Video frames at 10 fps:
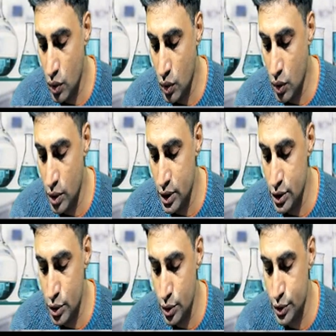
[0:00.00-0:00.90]
on
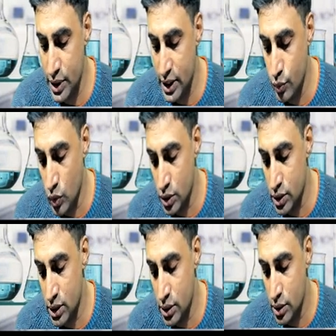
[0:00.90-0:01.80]
dissolution in
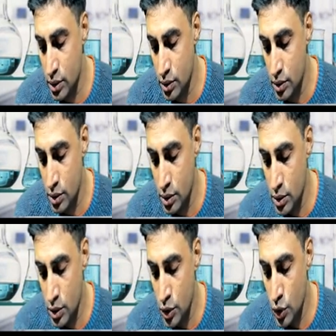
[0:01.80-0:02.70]
water
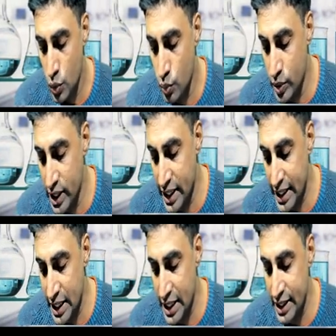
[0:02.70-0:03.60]
very
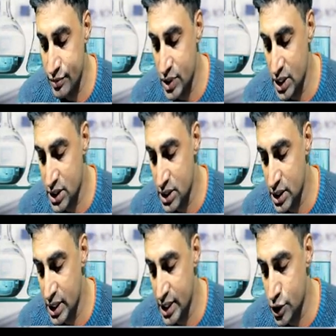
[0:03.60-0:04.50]
readily gives us
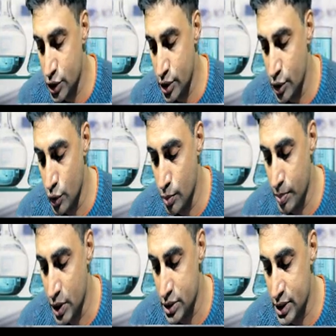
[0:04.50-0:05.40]
H3O
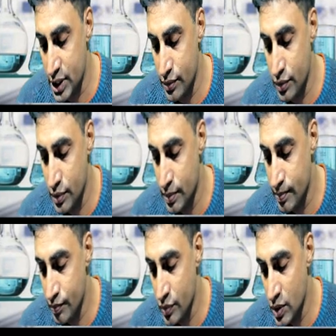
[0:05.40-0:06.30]
positive
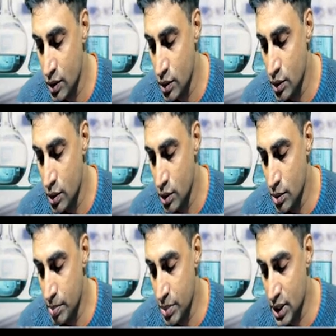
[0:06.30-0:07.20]

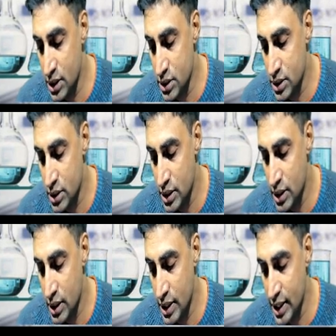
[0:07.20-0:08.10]
plus
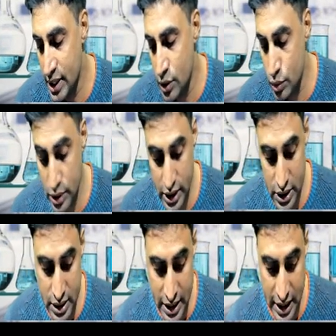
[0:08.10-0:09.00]
NO3
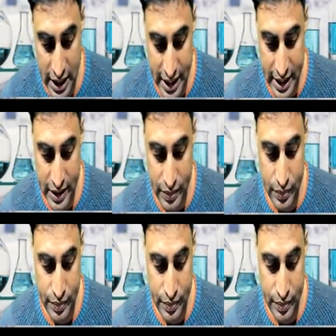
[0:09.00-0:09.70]
single negative.